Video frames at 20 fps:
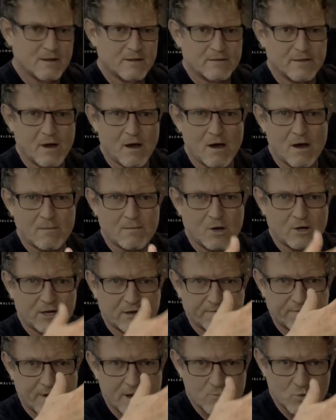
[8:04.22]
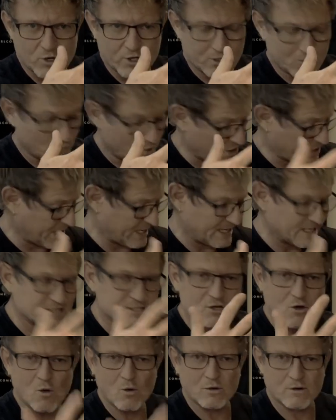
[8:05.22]
the harmonic framework you're working in is
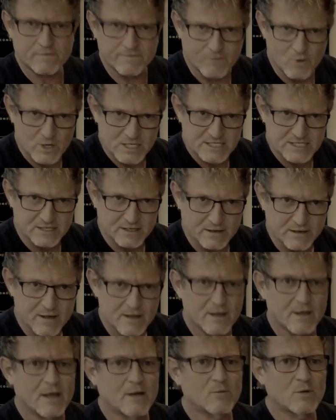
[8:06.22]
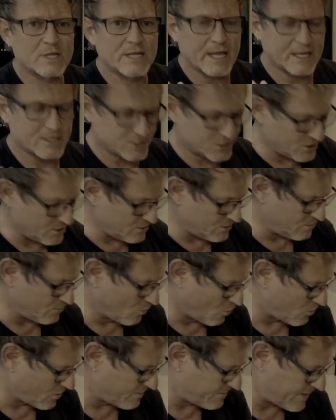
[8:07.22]
called a voicing. And we'll get to
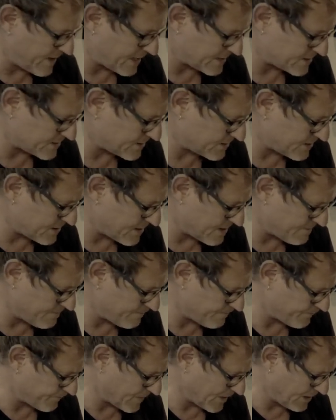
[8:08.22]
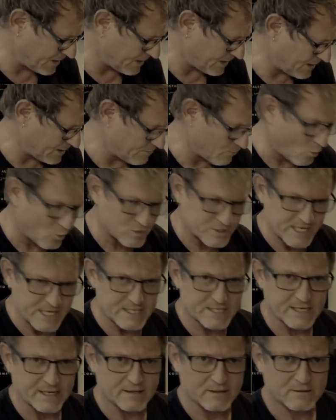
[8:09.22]
more of that in more
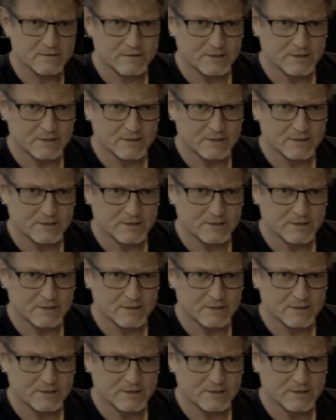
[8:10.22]
detail